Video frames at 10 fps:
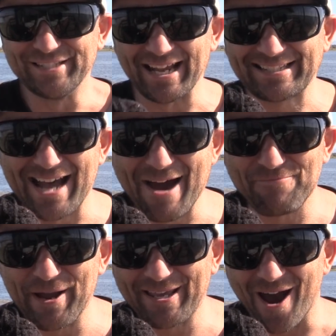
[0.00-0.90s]
Next up,
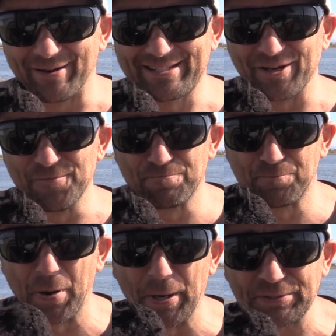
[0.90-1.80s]
we're going to
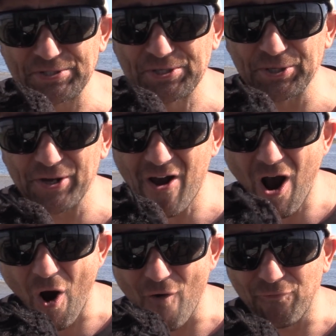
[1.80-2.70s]
Picture
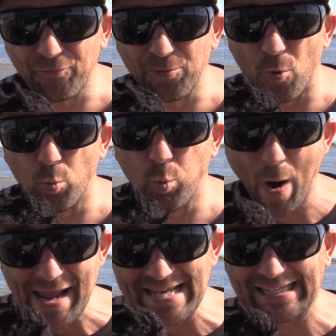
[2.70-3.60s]
of the
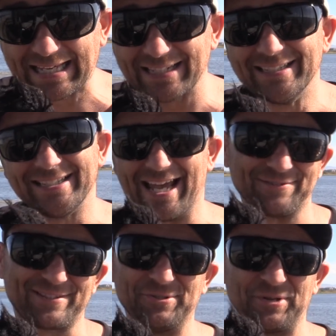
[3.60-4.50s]
Week. Yeah,
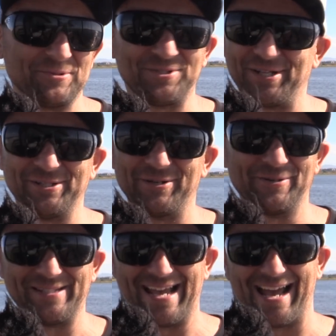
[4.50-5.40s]
still no
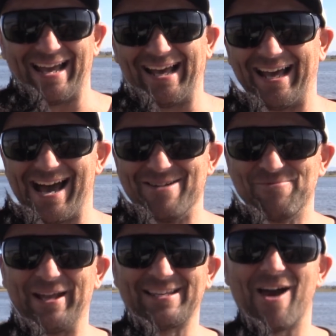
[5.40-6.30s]
jingle, yeah. And
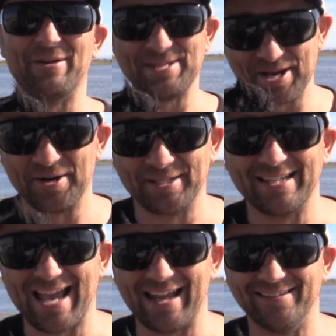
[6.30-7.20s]
we're going young
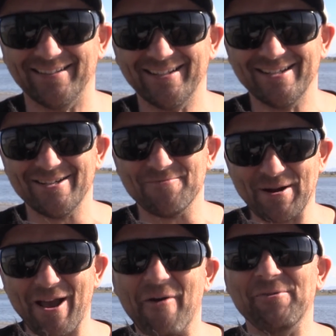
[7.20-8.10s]
again. We're
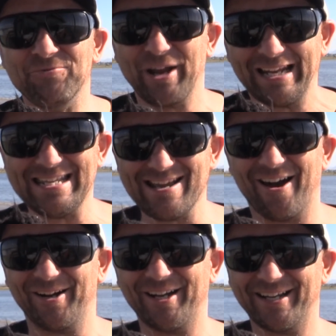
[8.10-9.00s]
going really
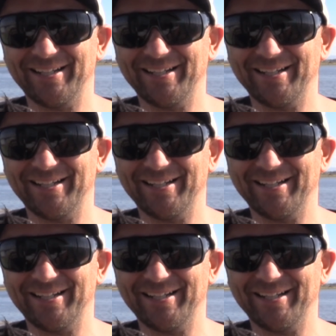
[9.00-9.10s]
young.